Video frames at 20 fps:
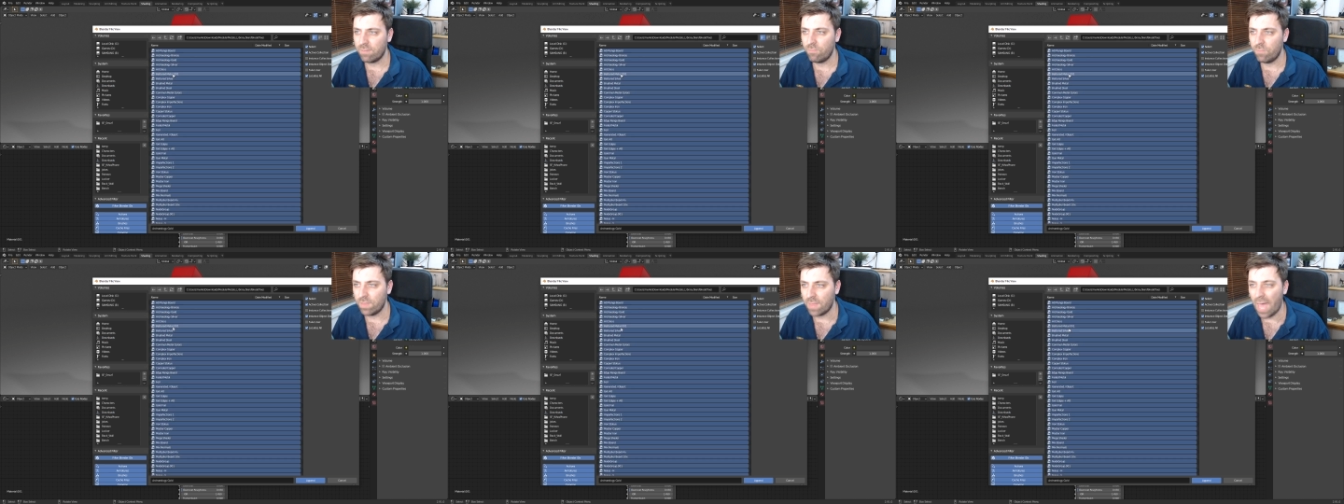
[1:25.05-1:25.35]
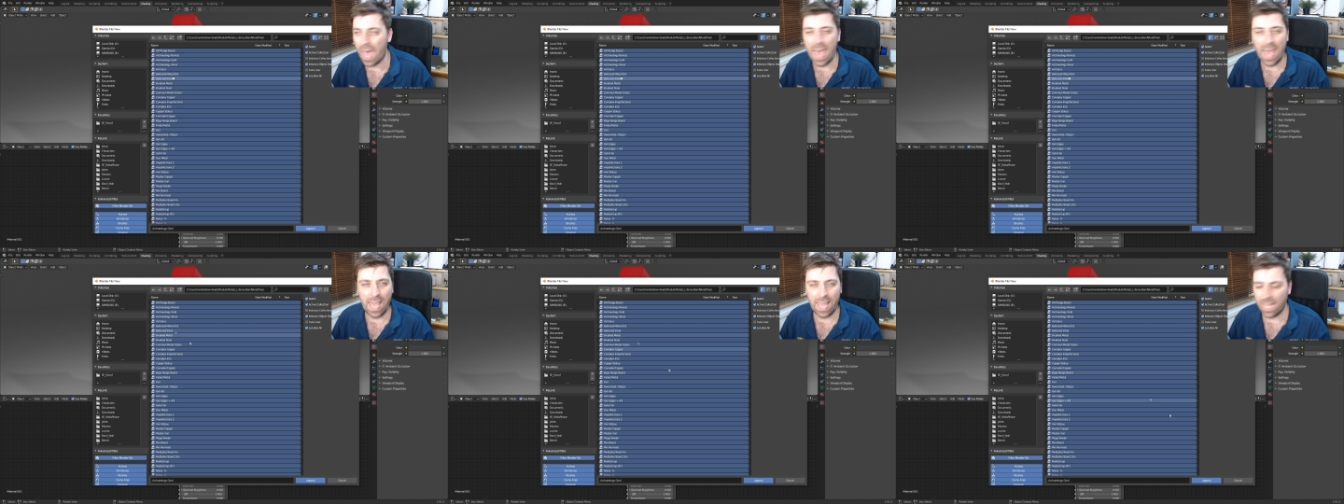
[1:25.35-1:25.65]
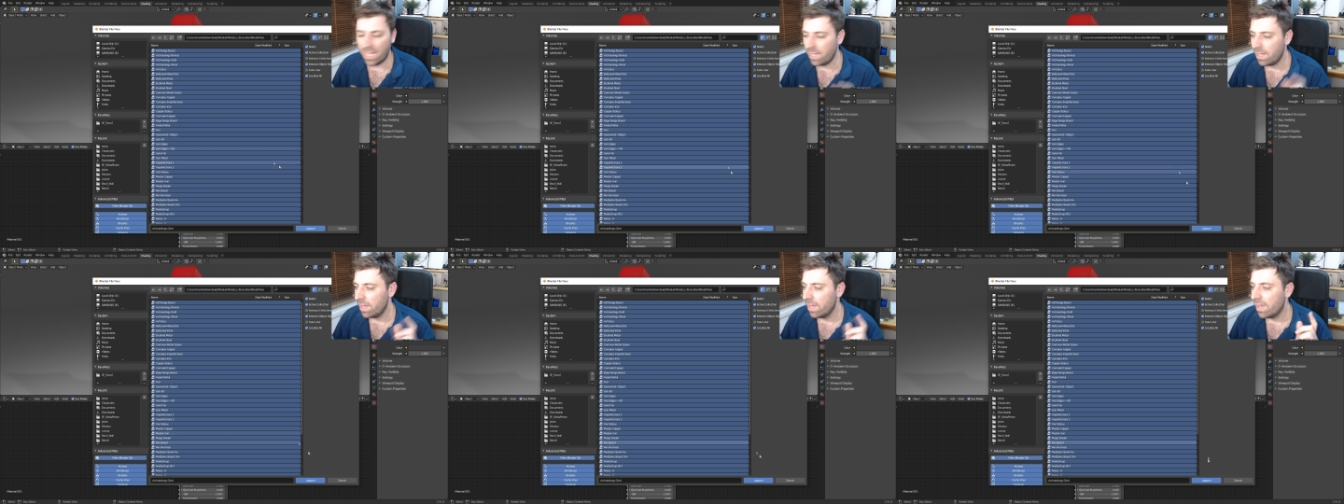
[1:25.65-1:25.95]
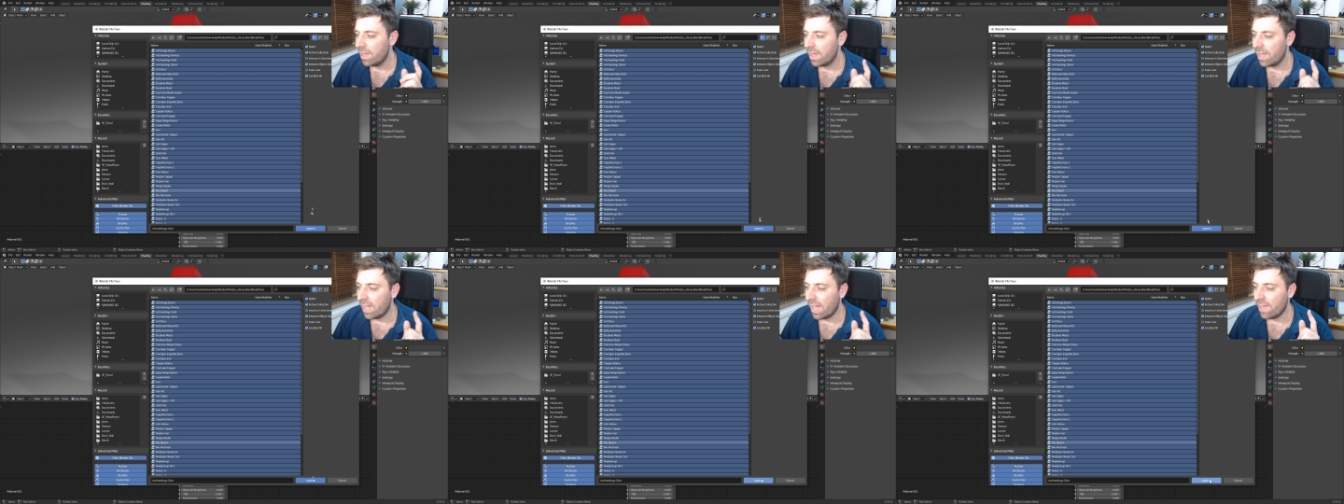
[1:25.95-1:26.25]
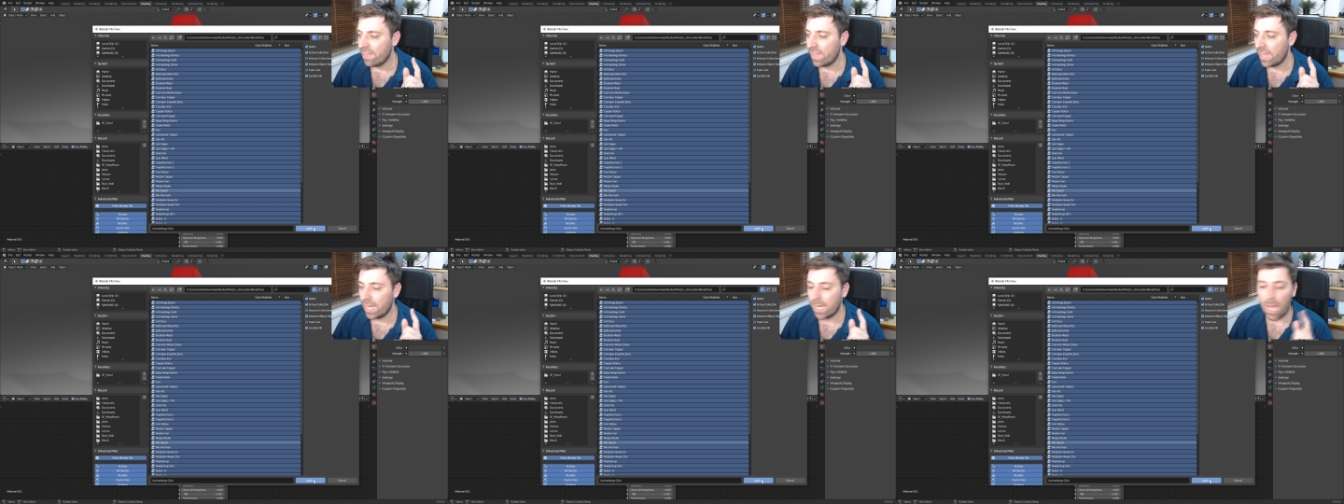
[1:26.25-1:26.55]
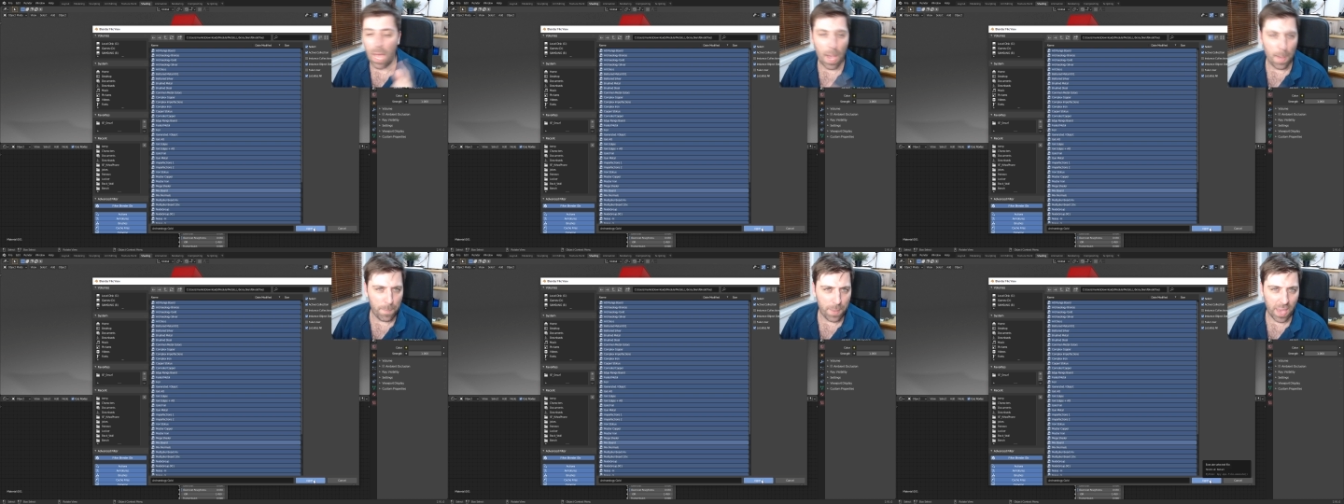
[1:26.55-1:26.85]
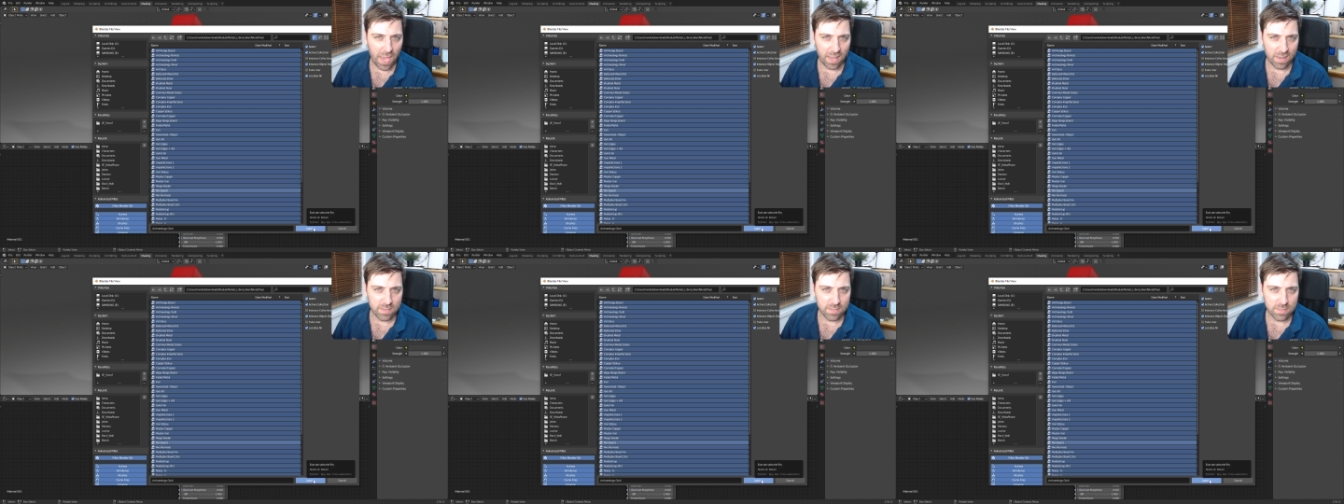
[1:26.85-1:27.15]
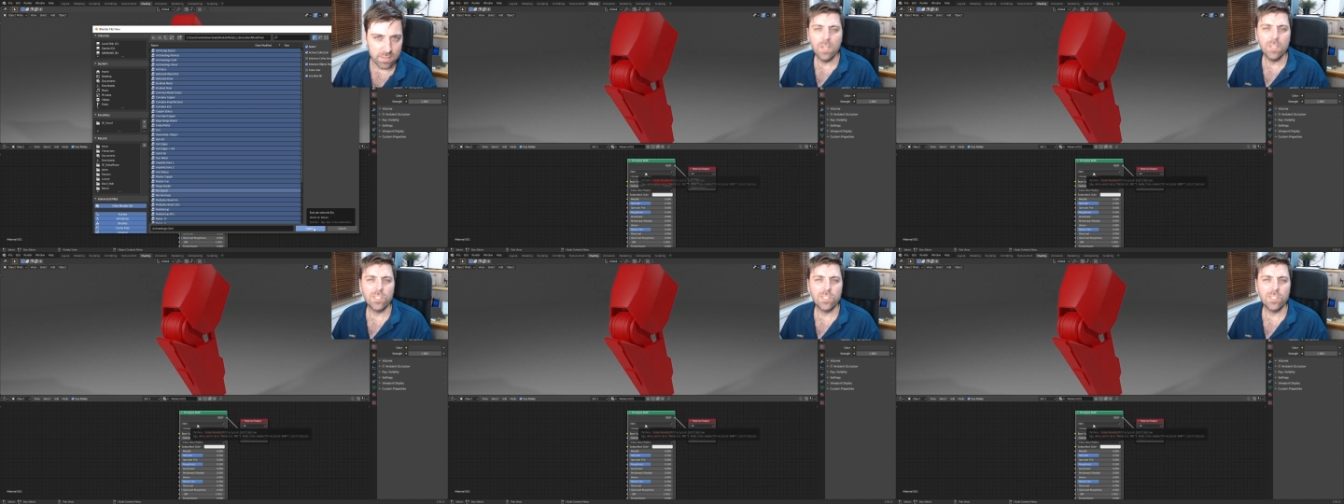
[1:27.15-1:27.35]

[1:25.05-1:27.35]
with A, and then append.